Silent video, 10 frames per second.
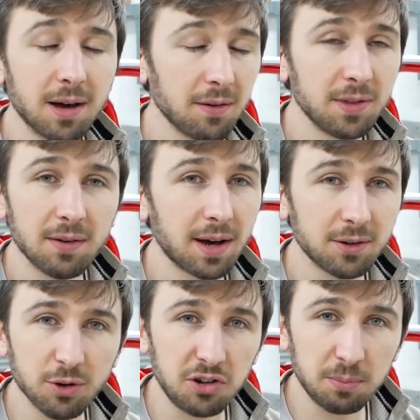I've never had
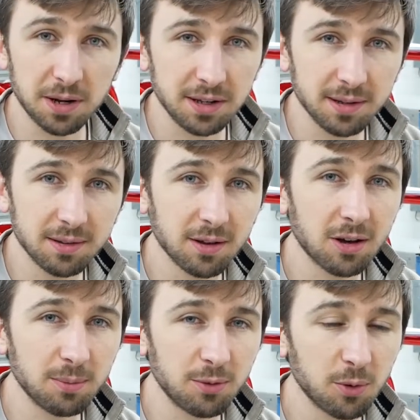a freshly painted
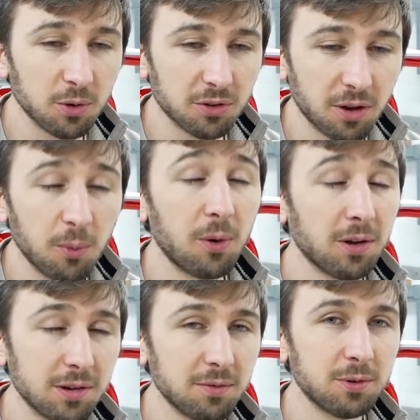car before, so I'm
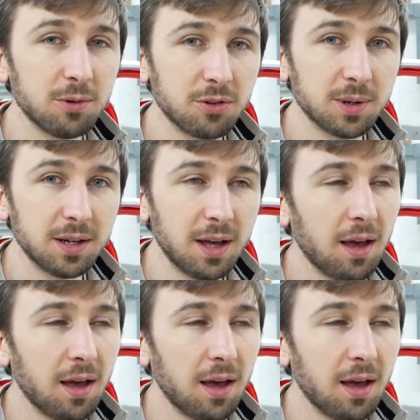well looking forward to it.